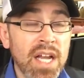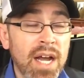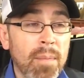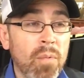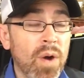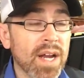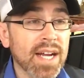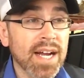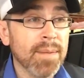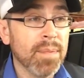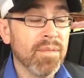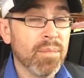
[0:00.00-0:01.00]
of what
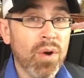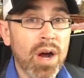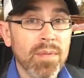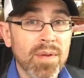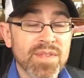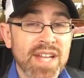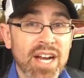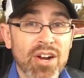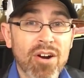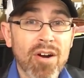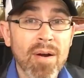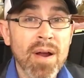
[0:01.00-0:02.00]
type of problems that
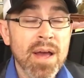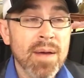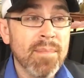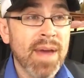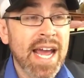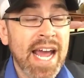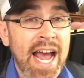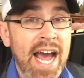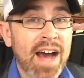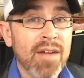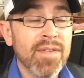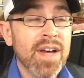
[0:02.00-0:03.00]
car may
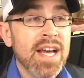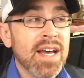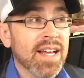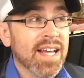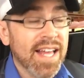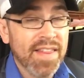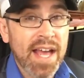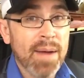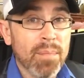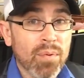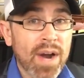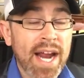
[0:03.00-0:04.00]
have in
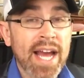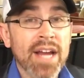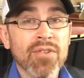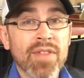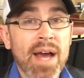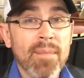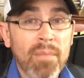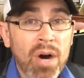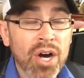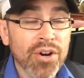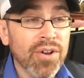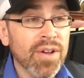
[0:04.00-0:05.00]
that brand or that
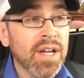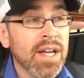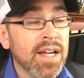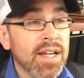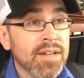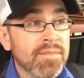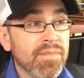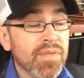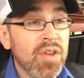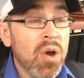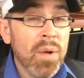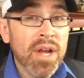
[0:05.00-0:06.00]
model,
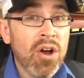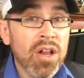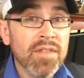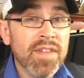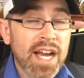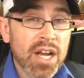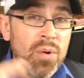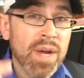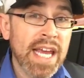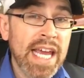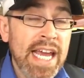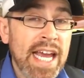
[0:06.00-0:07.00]
knowing all of that
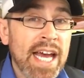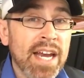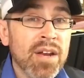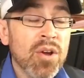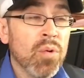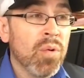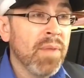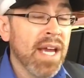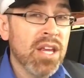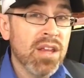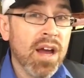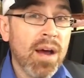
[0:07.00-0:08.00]
going in will
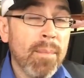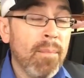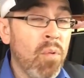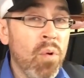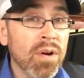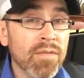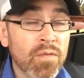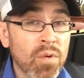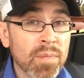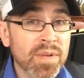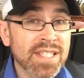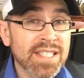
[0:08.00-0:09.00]
make a more
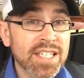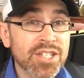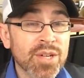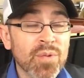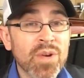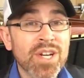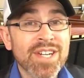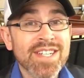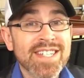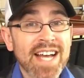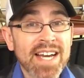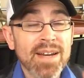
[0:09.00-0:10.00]
informed decision when you
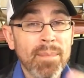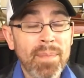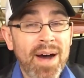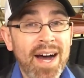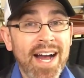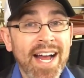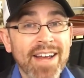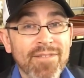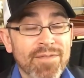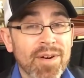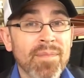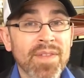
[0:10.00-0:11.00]
decide to buy
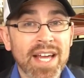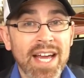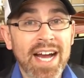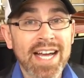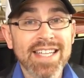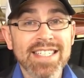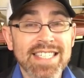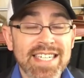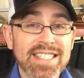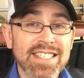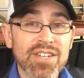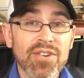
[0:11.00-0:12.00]
from the guy that
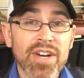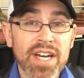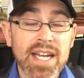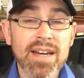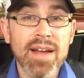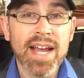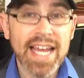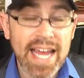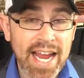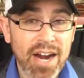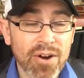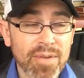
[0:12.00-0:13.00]
says it's going to need
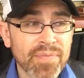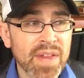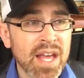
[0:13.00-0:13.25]
care.